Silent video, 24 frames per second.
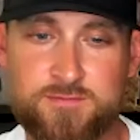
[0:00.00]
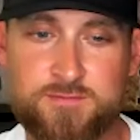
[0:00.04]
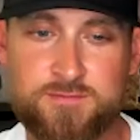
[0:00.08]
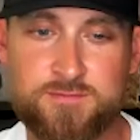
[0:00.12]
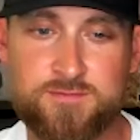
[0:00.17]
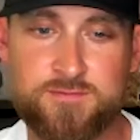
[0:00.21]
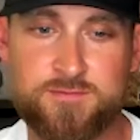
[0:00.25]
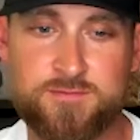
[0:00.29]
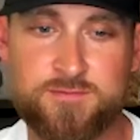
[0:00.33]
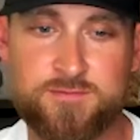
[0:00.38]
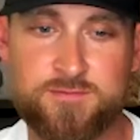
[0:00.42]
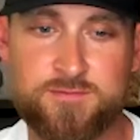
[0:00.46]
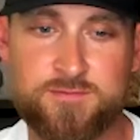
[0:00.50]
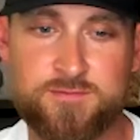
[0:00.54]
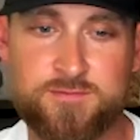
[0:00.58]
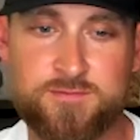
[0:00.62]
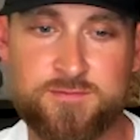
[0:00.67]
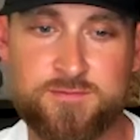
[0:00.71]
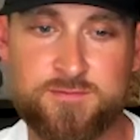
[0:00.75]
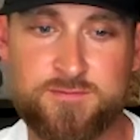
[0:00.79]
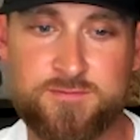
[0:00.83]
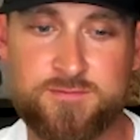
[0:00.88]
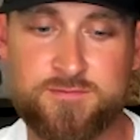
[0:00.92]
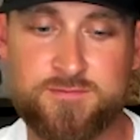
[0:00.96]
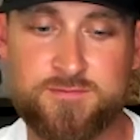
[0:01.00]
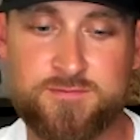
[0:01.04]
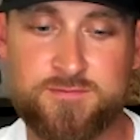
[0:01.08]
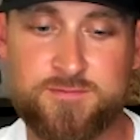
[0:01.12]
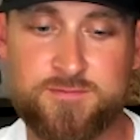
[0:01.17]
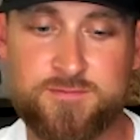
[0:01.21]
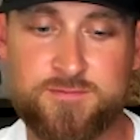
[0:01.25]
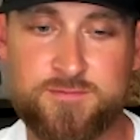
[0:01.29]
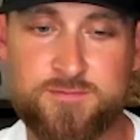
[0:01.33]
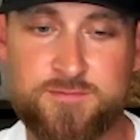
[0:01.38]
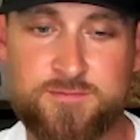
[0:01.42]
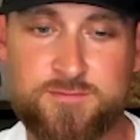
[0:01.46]

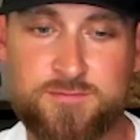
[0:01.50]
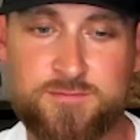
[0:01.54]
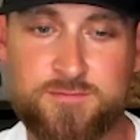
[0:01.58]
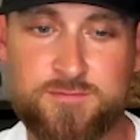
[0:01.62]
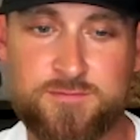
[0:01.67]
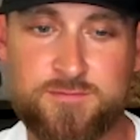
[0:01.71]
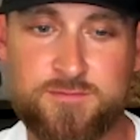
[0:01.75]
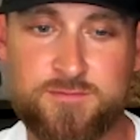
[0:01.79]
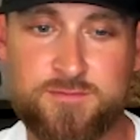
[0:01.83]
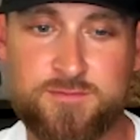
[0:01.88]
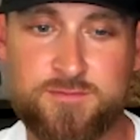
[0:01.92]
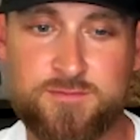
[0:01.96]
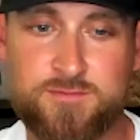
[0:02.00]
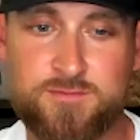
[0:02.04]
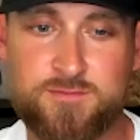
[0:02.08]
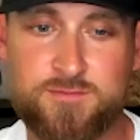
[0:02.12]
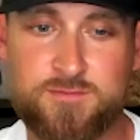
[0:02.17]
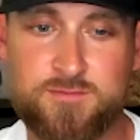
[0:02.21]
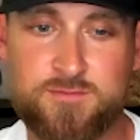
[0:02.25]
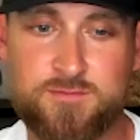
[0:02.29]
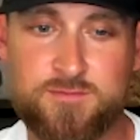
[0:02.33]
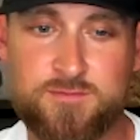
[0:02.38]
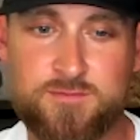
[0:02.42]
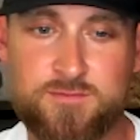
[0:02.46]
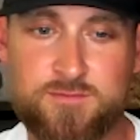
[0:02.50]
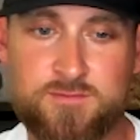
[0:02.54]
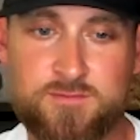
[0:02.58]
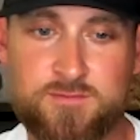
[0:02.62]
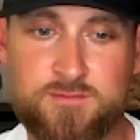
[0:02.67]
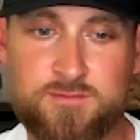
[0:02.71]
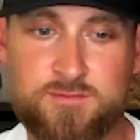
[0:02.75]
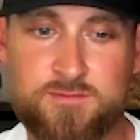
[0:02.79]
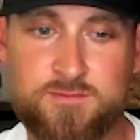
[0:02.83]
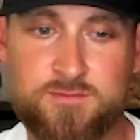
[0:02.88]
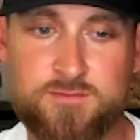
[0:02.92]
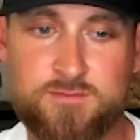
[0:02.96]

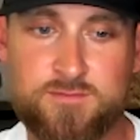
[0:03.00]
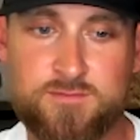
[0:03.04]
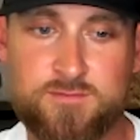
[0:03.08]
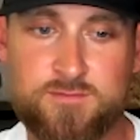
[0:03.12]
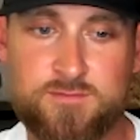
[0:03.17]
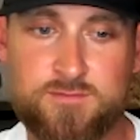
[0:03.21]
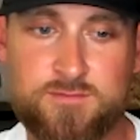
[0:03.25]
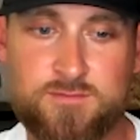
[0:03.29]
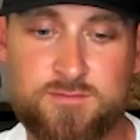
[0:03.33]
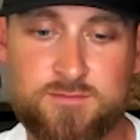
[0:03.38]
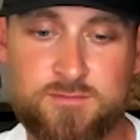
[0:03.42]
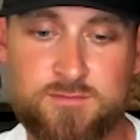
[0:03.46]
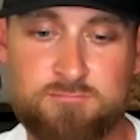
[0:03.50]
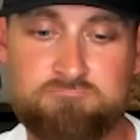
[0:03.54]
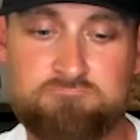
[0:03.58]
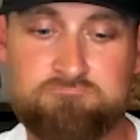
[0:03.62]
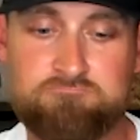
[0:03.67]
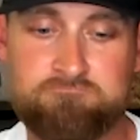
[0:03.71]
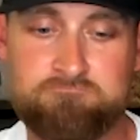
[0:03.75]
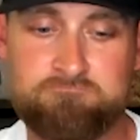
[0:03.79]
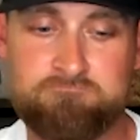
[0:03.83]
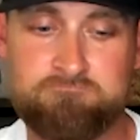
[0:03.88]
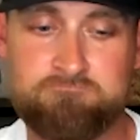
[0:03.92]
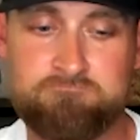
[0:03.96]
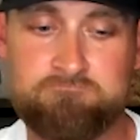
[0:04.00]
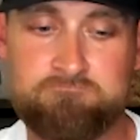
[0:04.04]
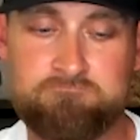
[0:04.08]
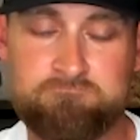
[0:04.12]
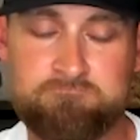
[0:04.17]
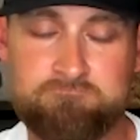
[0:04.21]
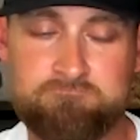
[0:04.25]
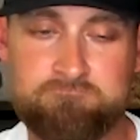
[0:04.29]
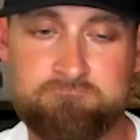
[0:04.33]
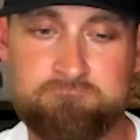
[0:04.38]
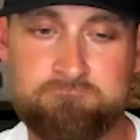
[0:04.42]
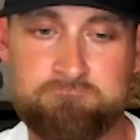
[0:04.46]

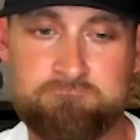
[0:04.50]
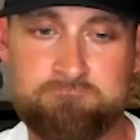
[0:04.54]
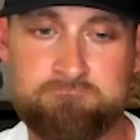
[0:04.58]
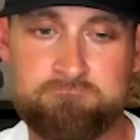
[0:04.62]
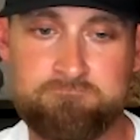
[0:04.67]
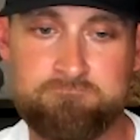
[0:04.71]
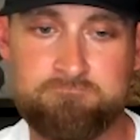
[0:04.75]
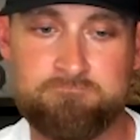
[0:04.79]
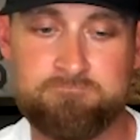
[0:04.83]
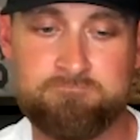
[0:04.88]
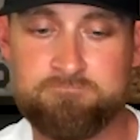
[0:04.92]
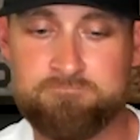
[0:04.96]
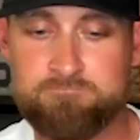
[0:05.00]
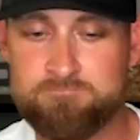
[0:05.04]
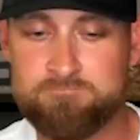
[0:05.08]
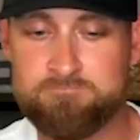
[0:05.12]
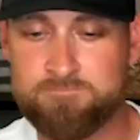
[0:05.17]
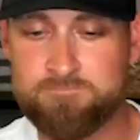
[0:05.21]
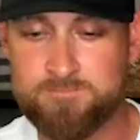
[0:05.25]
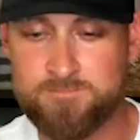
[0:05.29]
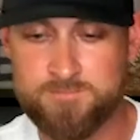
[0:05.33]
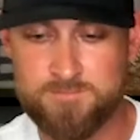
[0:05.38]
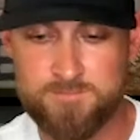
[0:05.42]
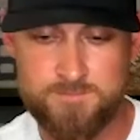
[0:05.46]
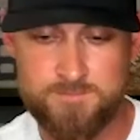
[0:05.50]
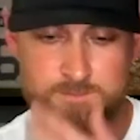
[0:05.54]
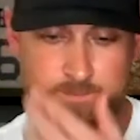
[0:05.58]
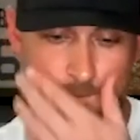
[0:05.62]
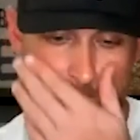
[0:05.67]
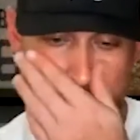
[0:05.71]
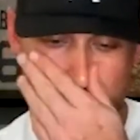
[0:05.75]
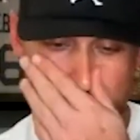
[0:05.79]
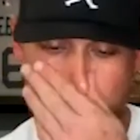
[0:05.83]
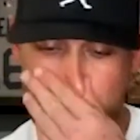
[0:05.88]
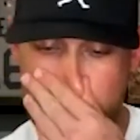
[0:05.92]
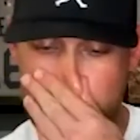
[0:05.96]

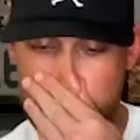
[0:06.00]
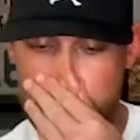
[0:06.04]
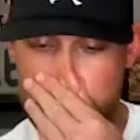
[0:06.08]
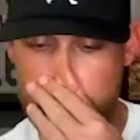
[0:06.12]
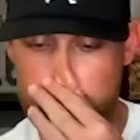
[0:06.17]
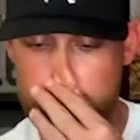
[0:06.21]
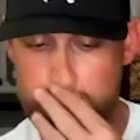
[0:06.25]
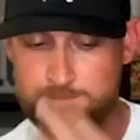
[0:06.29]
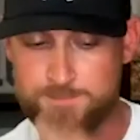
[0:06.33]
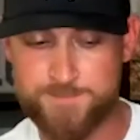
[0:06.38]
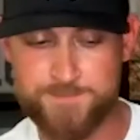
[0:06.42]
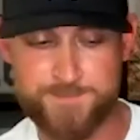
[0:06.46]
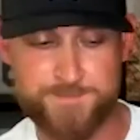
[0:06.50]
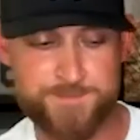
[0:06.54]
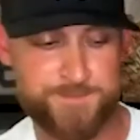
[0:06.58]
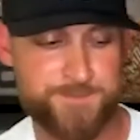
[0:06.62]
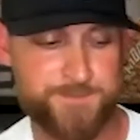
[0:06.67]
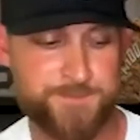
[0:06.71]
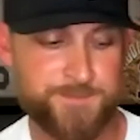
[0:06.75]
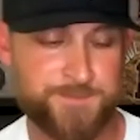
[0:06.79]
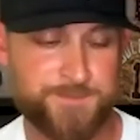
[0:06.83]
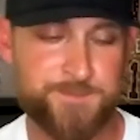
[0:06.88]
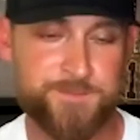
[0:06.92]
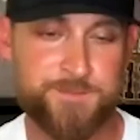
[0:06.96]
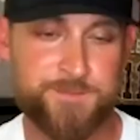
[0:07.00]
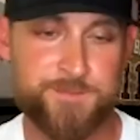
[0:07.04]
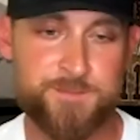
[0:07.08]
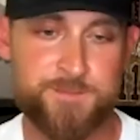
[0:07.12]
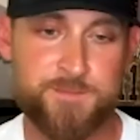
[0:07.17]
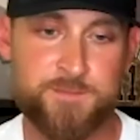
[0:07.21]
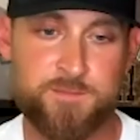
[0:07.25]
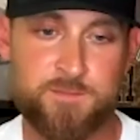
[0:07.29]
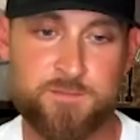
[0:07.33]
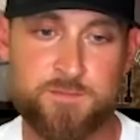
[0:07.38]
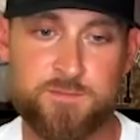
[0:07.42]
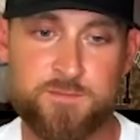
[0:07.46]

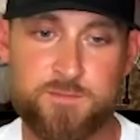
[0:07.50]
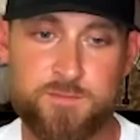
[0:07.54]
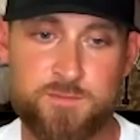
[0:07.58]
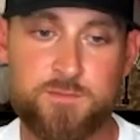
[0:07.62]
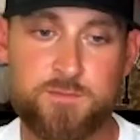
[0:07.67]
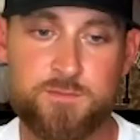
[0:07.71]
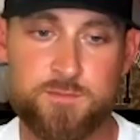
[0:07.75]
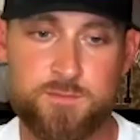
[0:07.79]
The person shown says nothing.